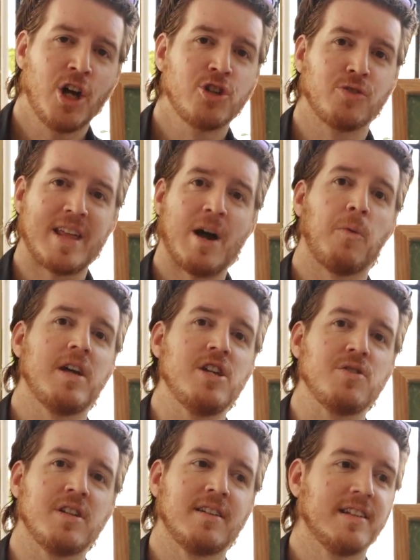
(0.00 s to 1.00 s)
so that way you
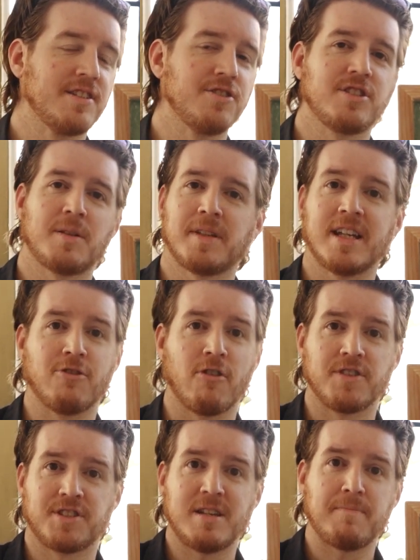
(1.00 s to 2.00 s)
can listen to something either on
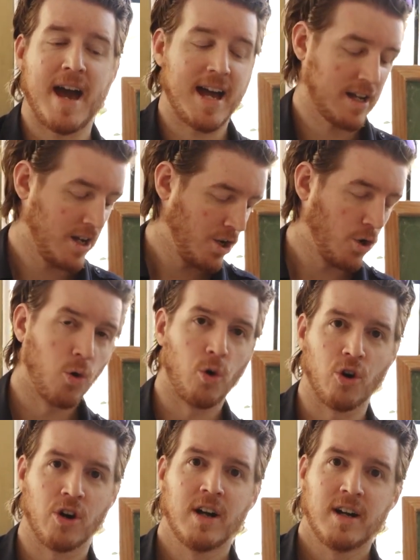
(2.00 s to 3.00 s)
the seat back
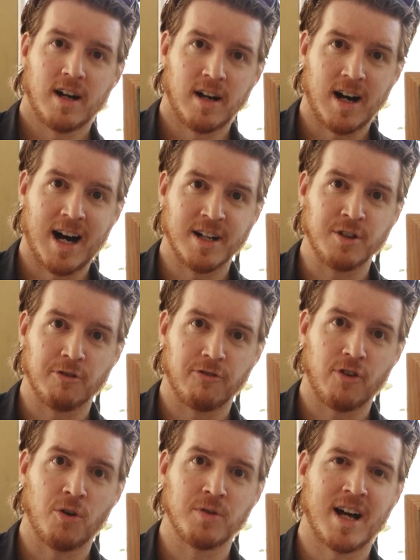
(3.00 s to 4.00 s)
or on your
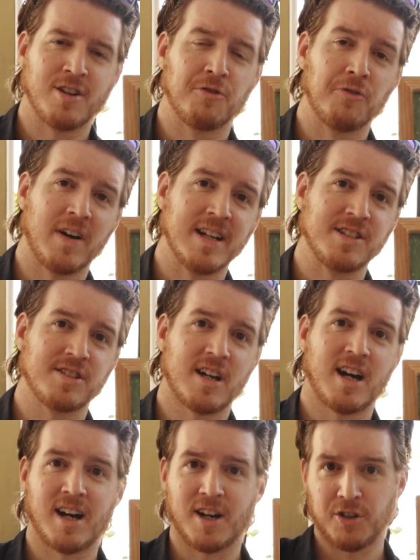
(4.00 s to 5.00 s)
phone, on your device
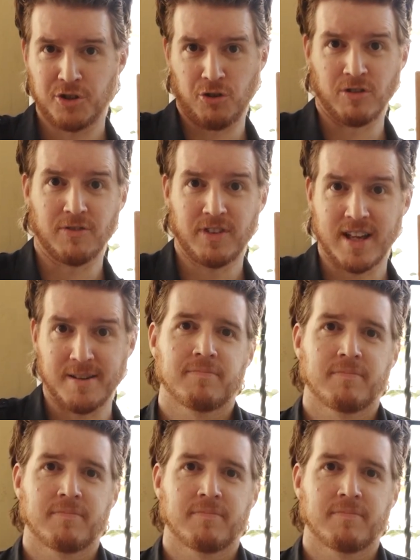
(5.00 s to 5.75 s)
during the flight.